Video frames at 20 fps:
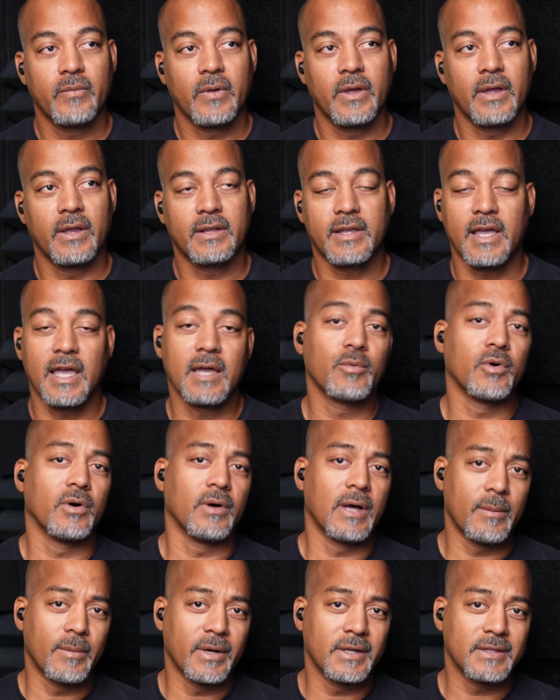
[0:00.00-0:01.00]
And
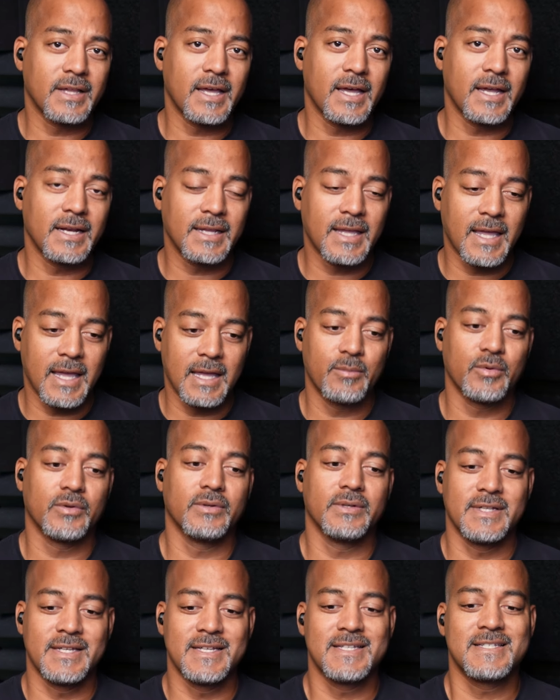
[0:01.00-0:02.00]
Cable, how about that?
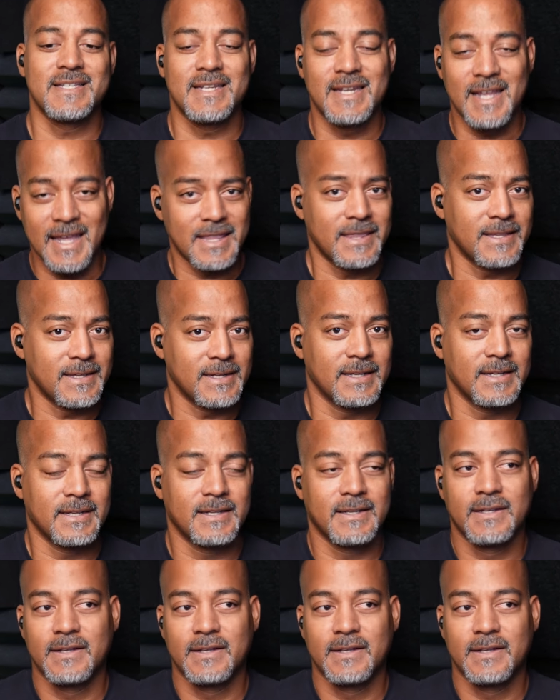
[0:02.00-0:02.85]
Cable is Nathan.